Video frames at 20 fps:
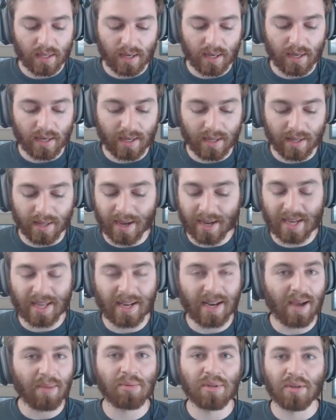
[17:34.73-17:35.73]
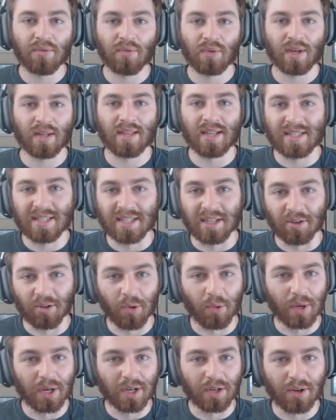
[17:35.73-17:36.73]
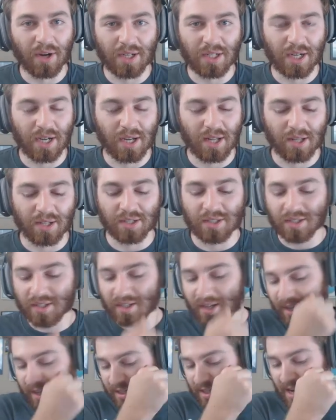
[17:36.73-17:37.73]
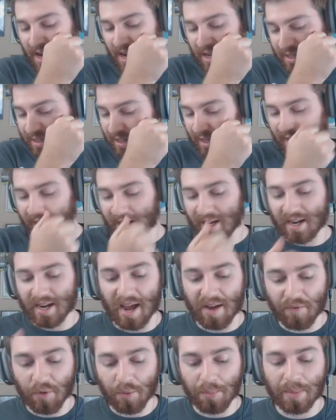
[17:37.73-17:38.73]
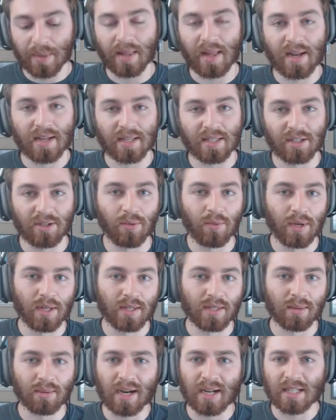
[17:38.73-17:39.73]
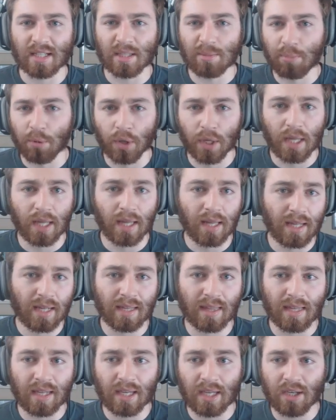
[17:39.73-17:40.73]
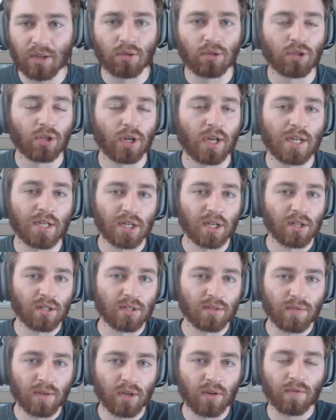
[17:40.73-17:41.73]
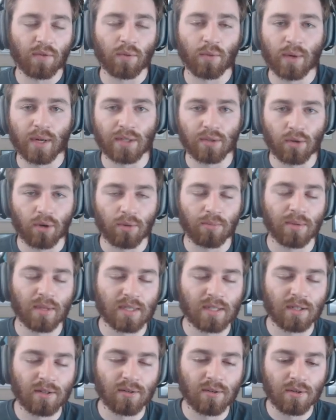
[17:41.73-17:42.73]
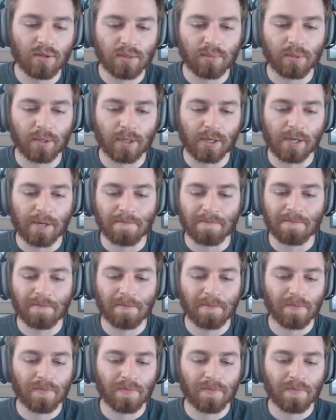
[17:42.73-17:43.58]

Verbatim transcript: Uh, I cannot believe we got that zero win Grand Challenge uh, chest, and I've opened a lot of zero wins. I'm kind of spoiling the huge Grand Challenge video for when I do open the zeros, but